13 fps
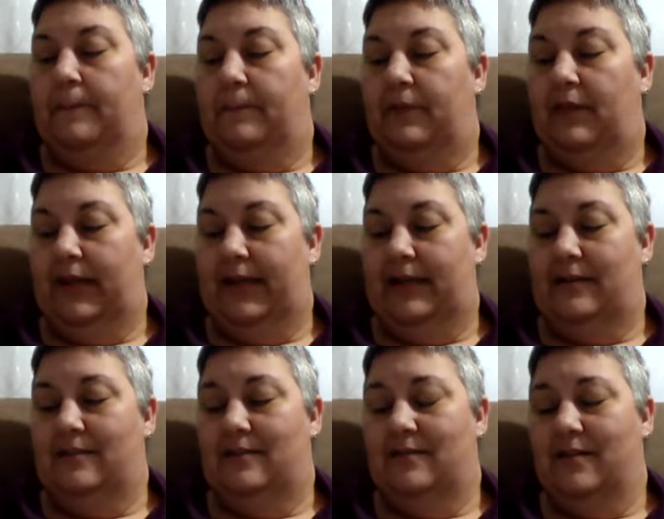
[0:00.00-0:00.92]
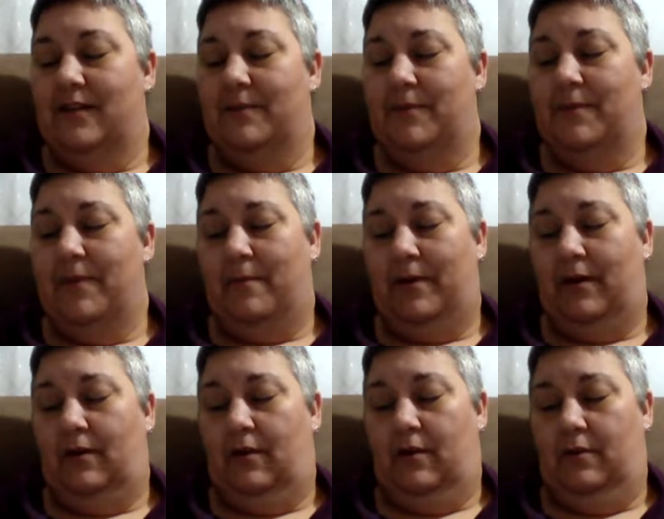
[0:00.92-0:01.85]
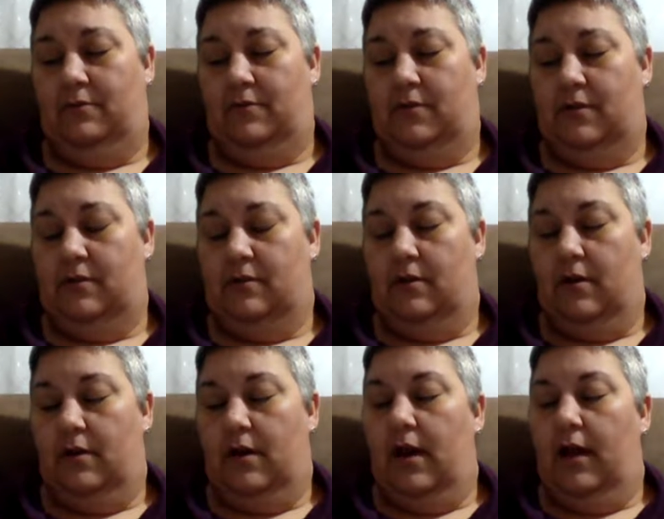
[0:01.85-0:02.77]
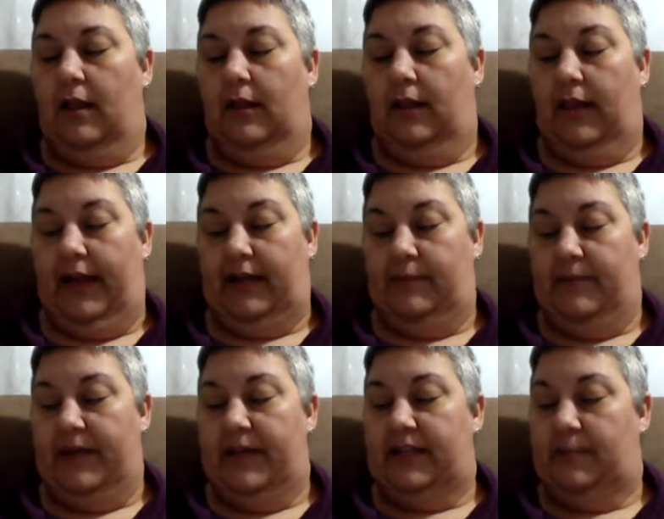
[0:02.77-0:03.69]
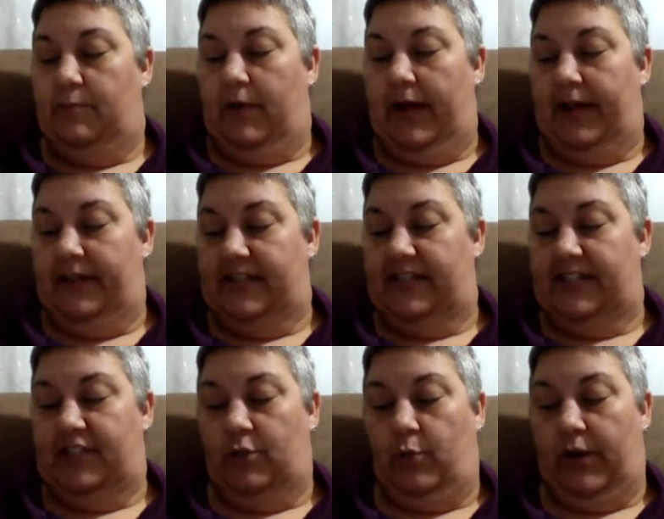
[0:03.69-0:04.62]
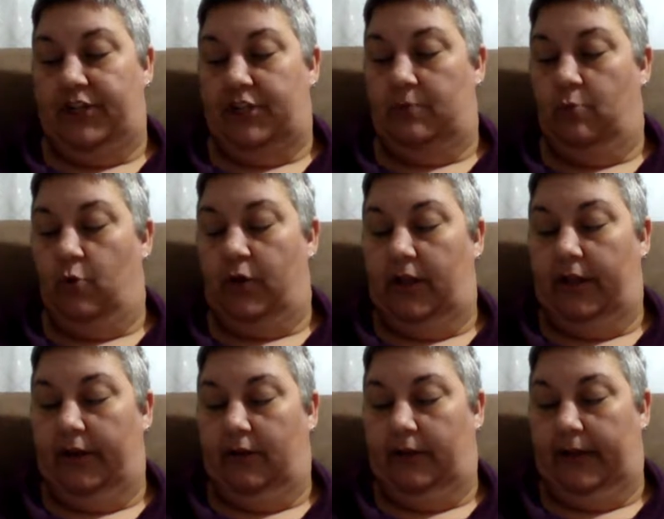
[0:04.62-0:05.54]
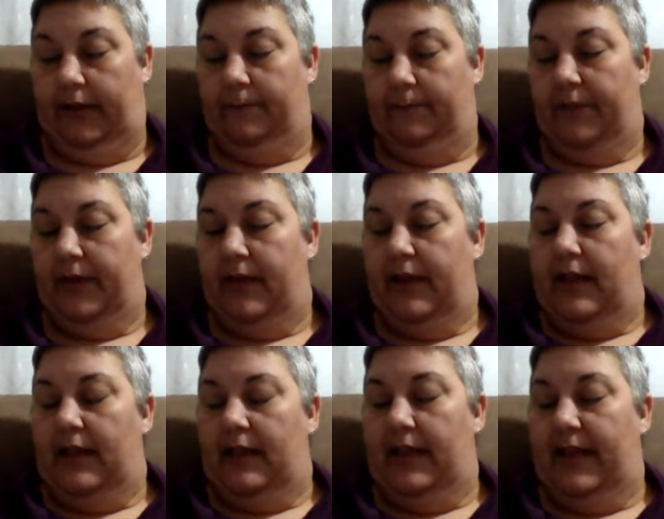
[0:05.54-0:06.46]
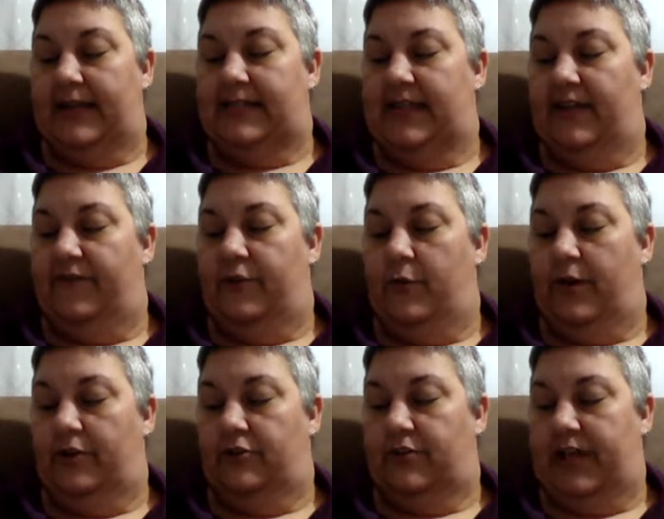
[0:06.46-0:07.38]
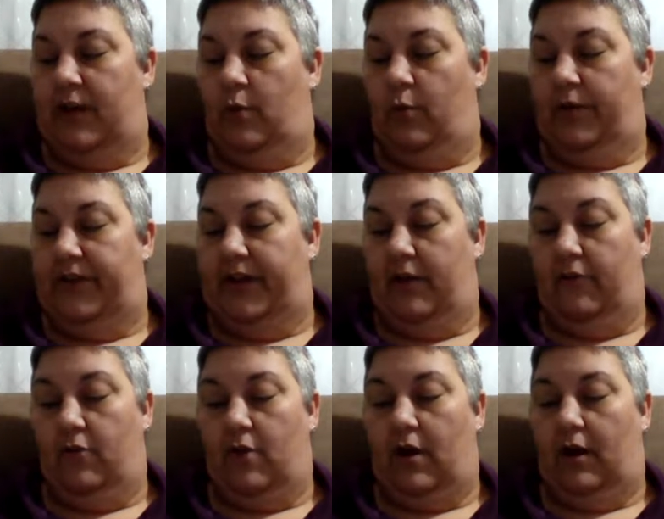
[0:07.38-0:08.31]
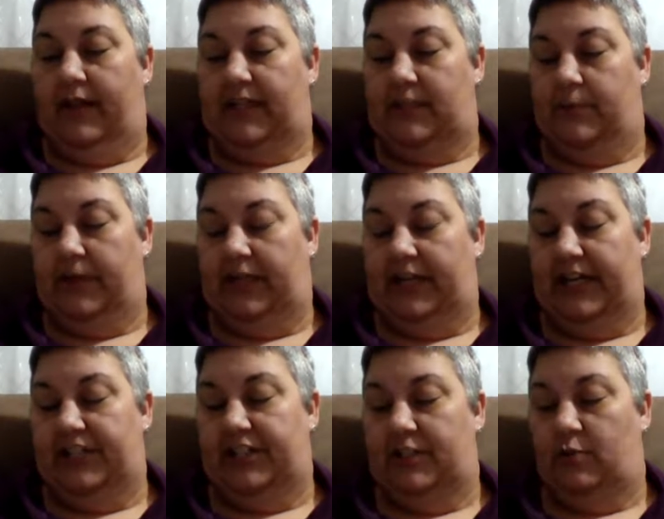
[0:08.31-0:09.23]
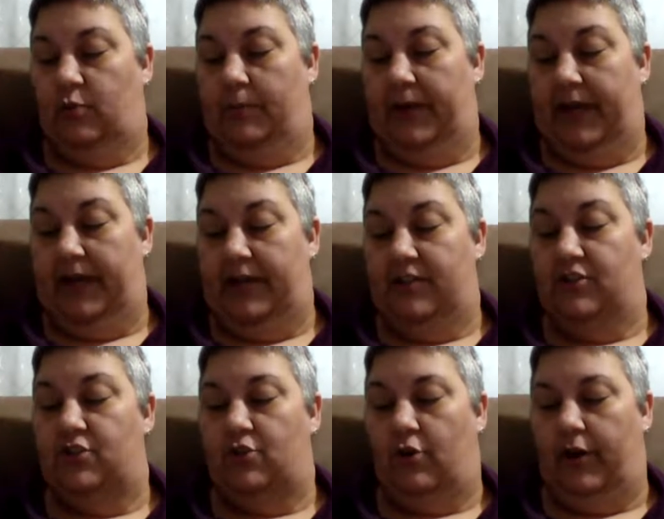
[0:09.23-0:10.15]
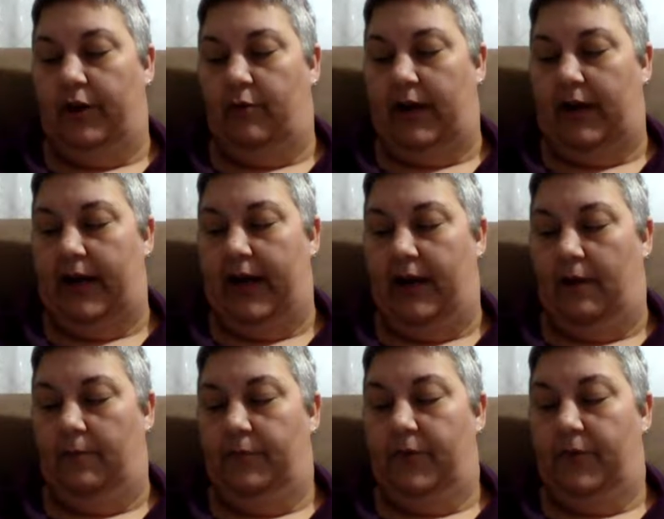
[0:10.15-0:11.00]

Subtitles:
Please, give me back my clothes. Let me explain this situation more clearly. Let's see if you understand what the overall expectations will be starting right now.